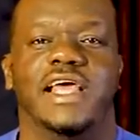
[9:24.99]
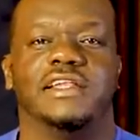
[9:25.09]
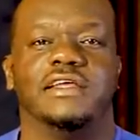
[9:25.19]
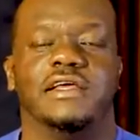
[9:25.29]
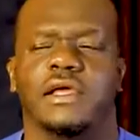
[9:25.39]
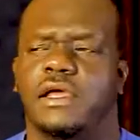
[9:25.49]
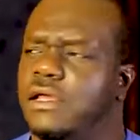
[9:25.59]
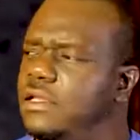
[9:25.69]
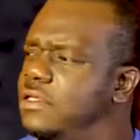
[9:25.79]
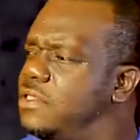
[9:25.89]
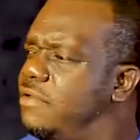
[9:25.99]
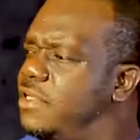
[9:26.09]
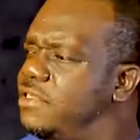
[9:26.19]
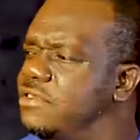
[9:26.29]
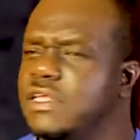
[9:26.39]
end. And then
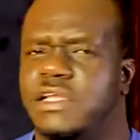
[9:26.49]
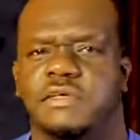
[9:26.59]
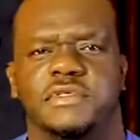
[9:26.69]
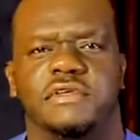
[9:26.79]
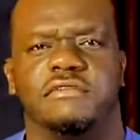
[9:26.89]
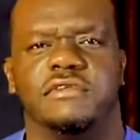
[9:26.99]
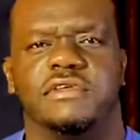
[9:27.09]
someone looked at himself.